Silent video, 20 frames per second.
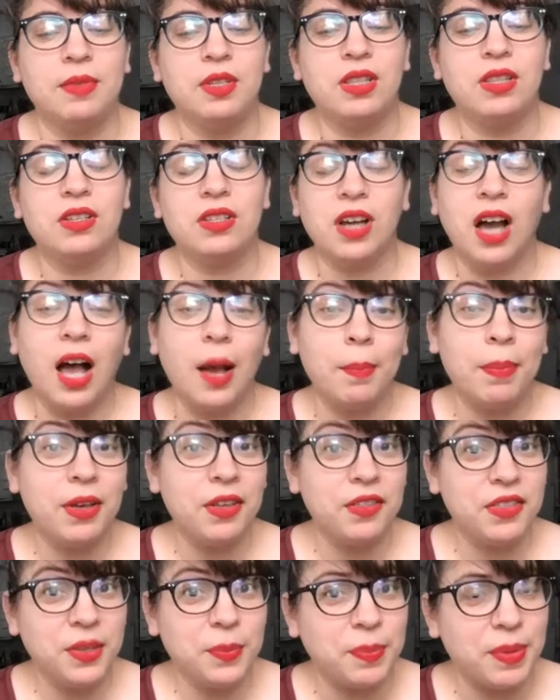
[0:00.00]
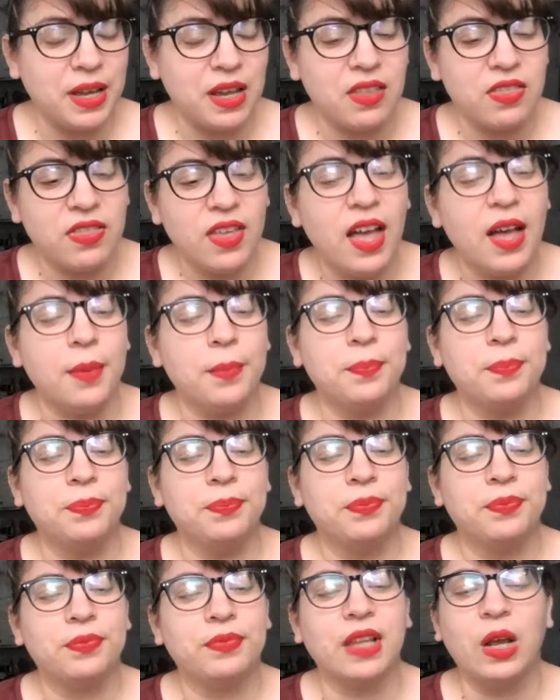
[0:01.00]
to the top of the Big Thumb.
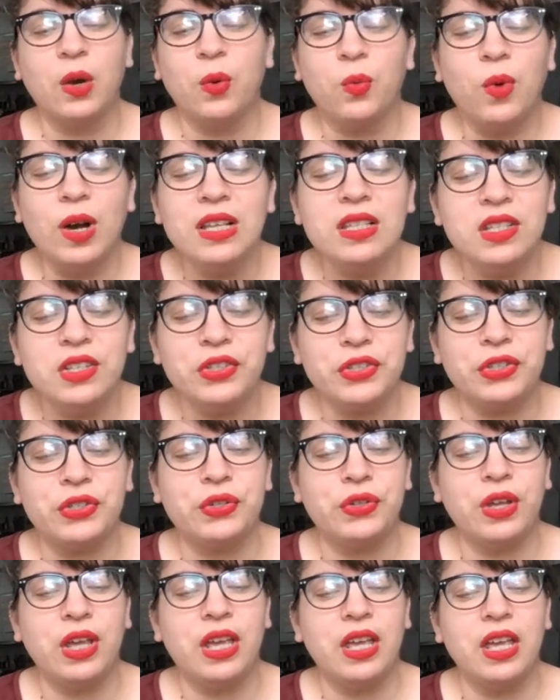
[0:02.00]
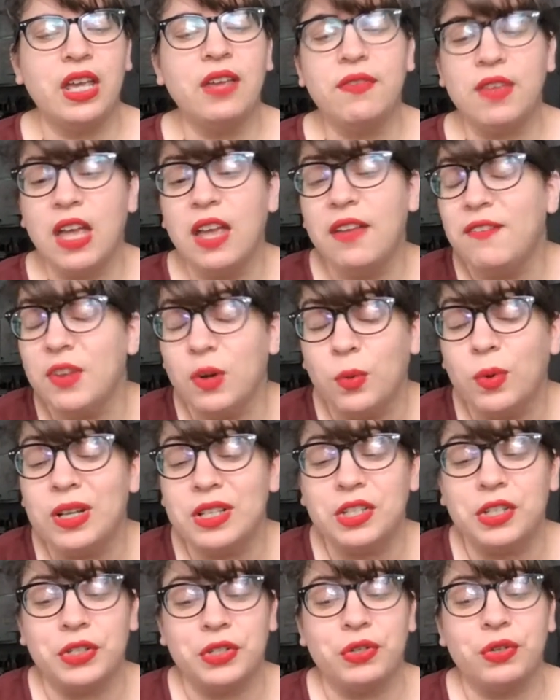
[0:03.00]
If it
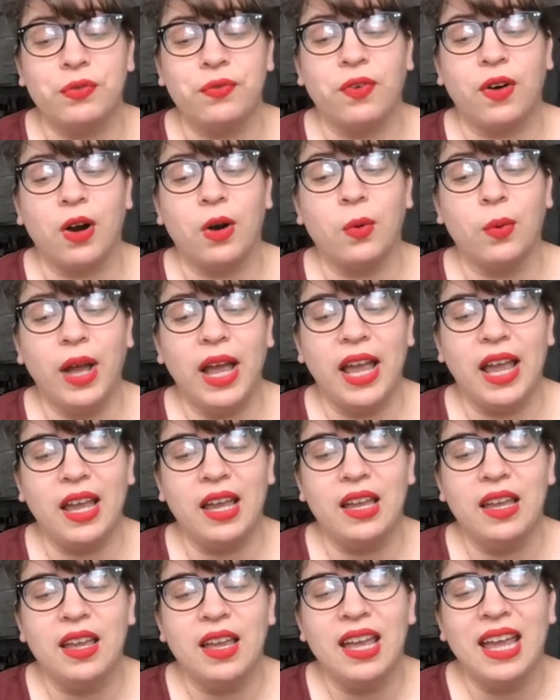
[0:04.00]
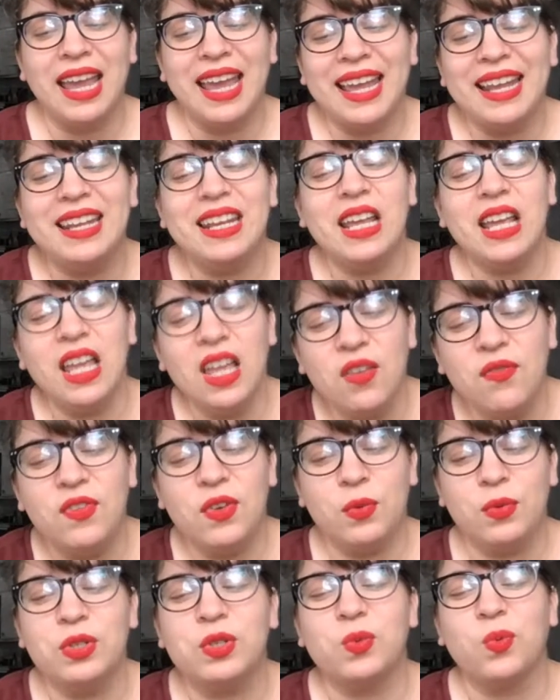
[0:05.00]
wasn't too far away, and if
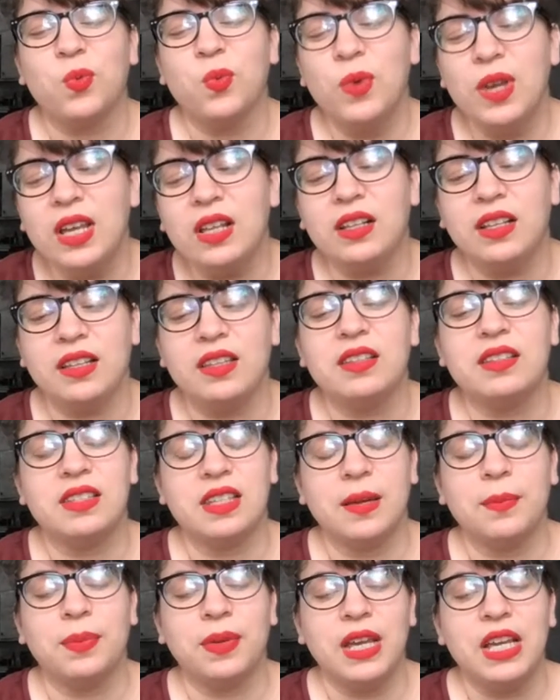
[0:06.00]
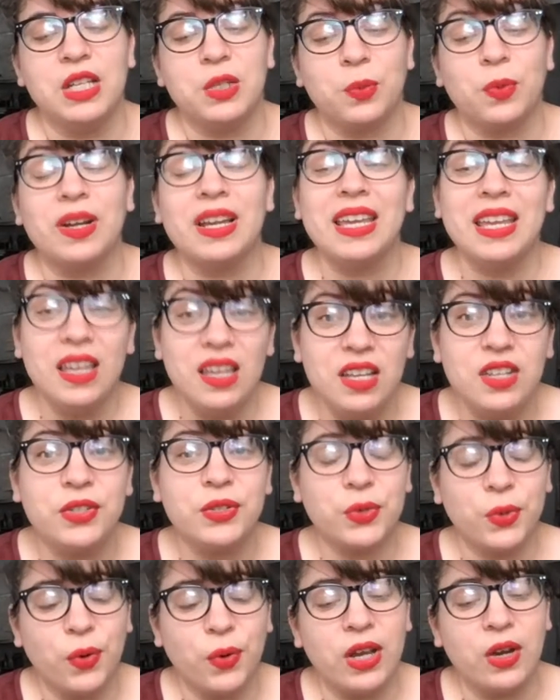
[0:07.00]
it was really the same place where
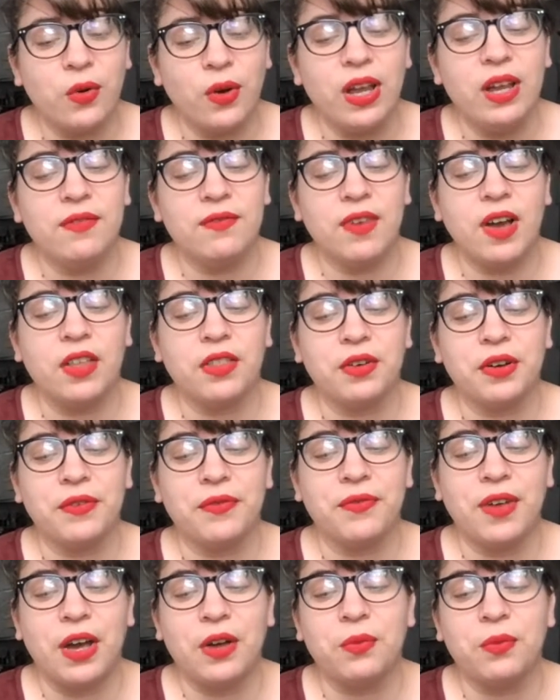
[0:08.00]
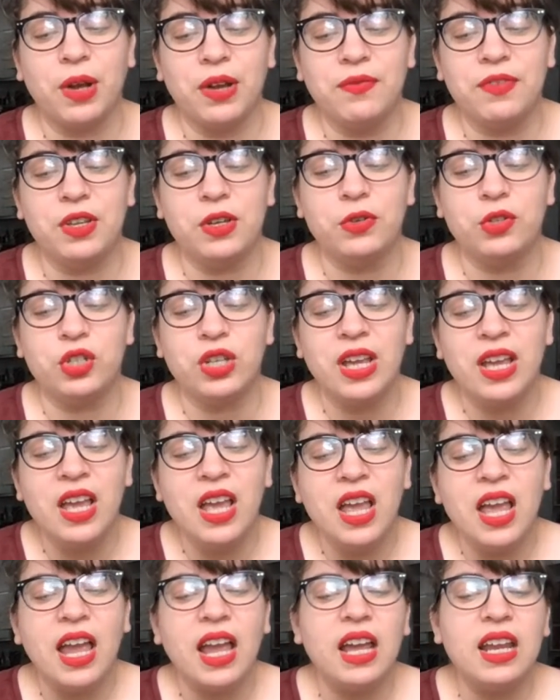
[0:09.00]
his great-grandfather found refuge,
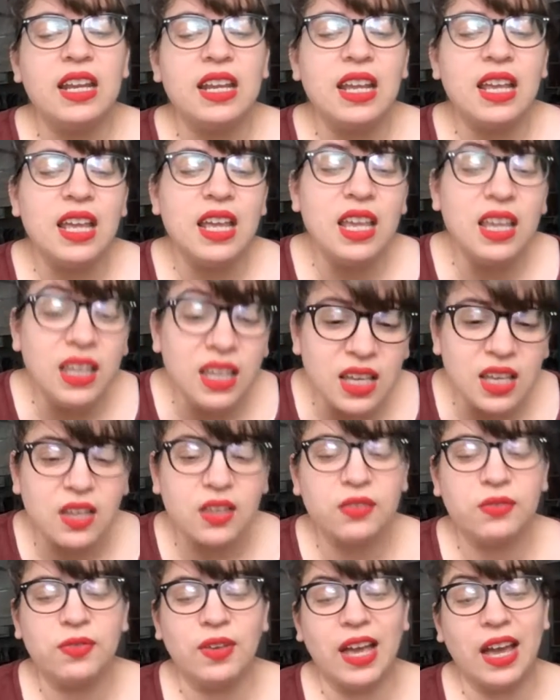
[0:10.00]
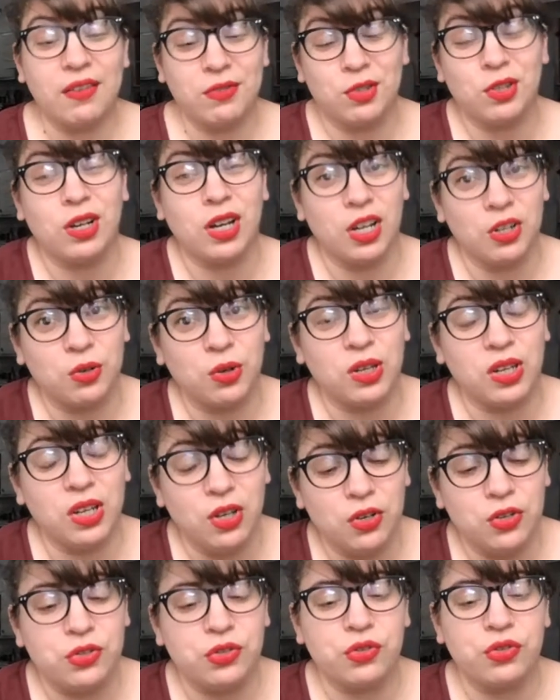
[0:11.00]
and if, after 100
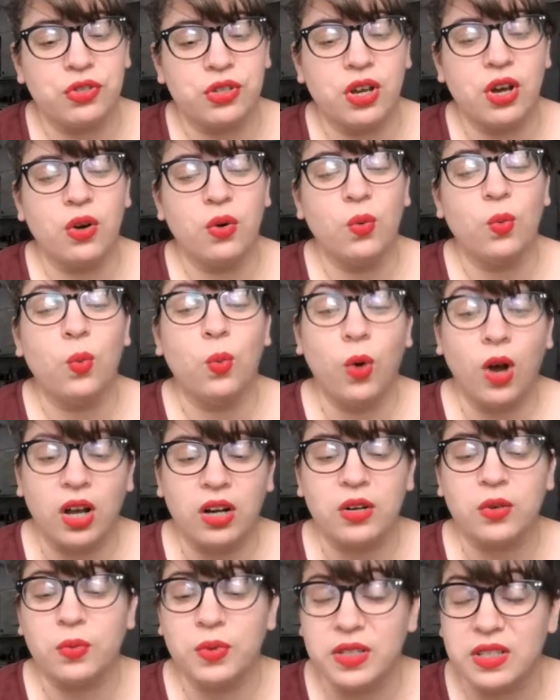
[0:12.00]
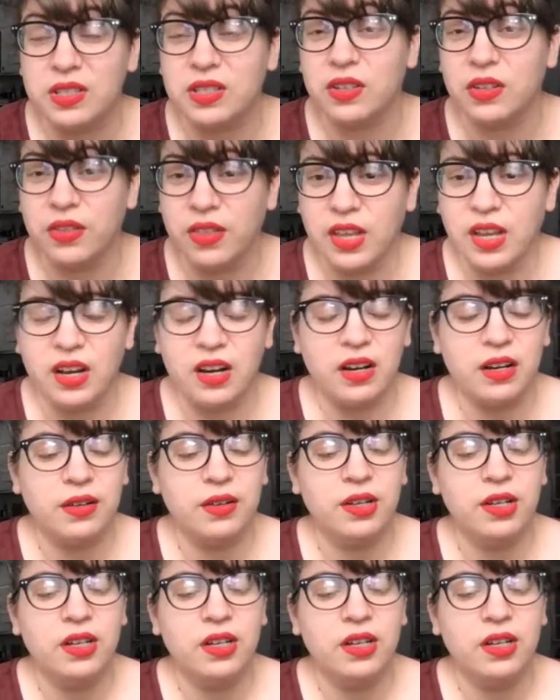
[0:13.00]
years or so, water was still there.